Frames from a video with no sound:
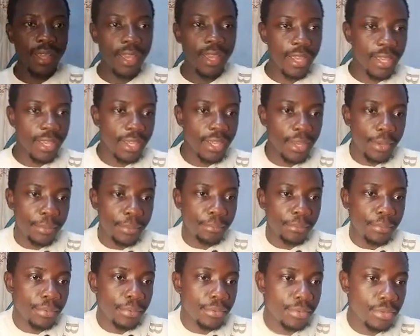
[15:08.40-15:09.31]
Yep.
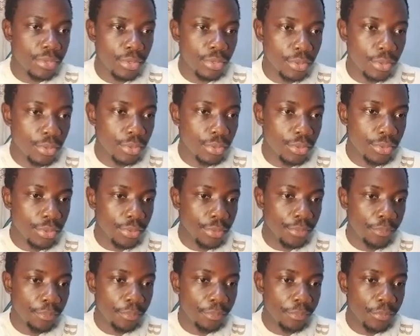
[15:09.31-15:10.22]
So
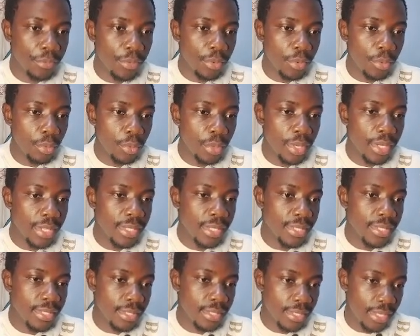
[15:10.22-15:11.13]
we
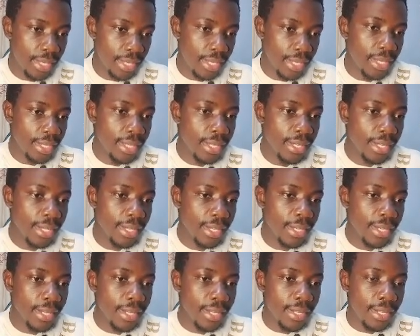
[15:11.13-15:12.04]
say
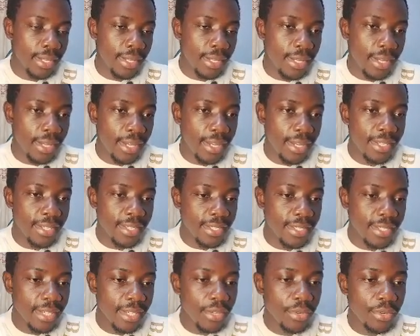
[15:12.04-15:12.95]
instead
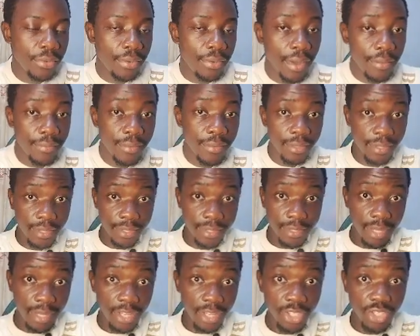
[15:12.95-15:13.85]
of having the
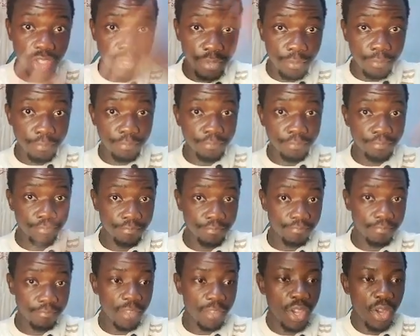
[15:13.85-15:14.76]
slash,
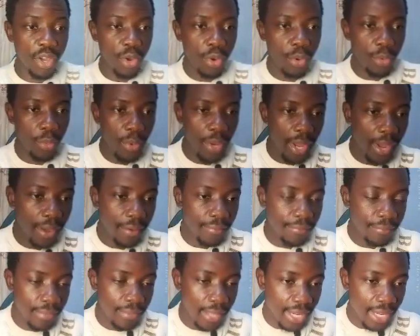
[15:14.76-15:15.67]
we have
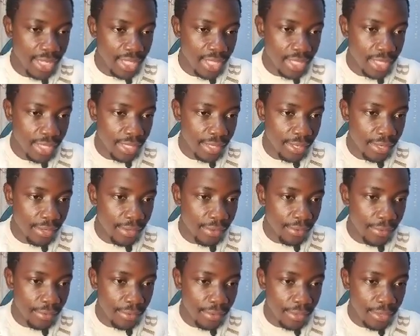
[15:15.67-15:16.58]
that
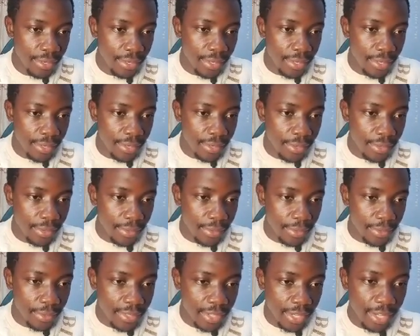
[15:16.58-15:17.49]

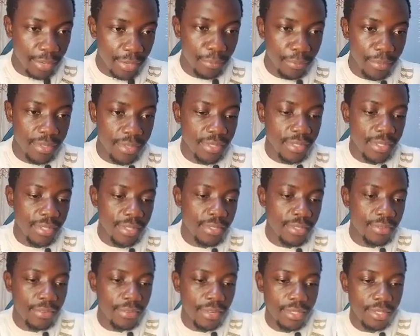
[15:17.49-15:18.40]
taking precedence
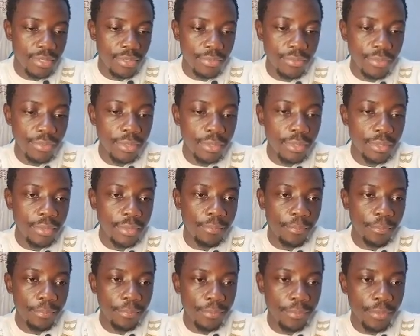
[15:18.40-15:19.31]
first of all.
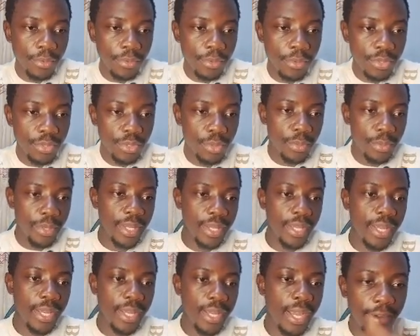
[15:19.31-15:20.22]
So we
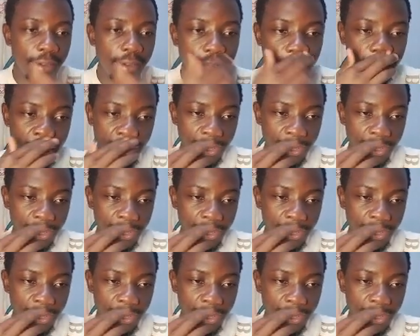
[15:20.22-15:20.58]
have it.